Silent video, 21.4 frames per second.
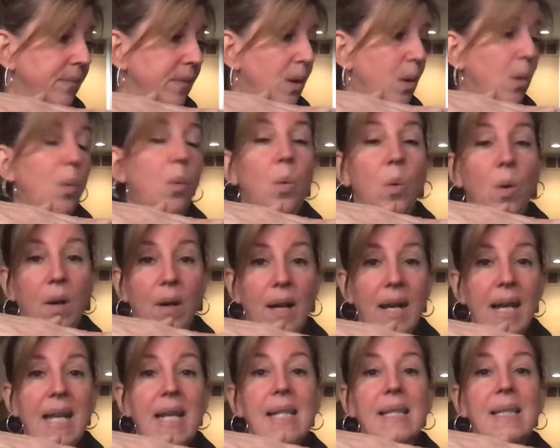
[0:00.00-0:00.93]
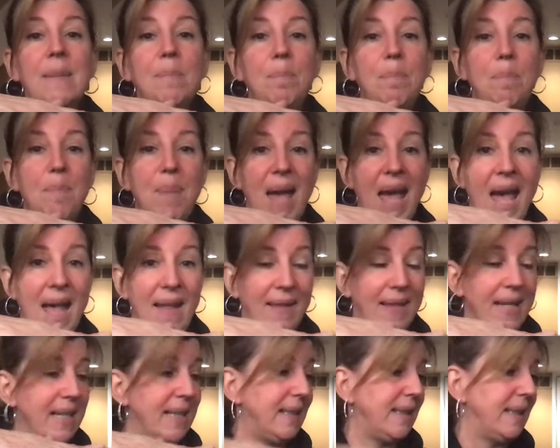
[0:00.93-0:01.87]
or it is
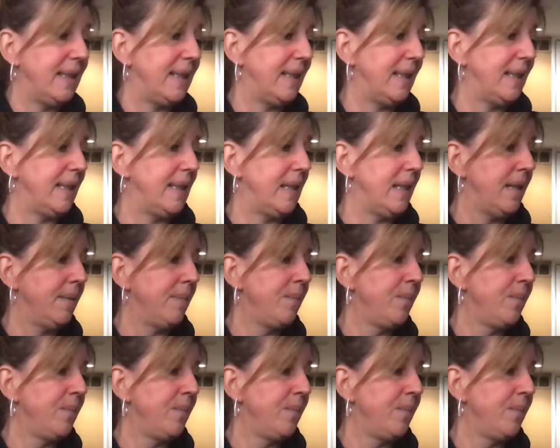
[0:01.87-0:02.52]
balanced.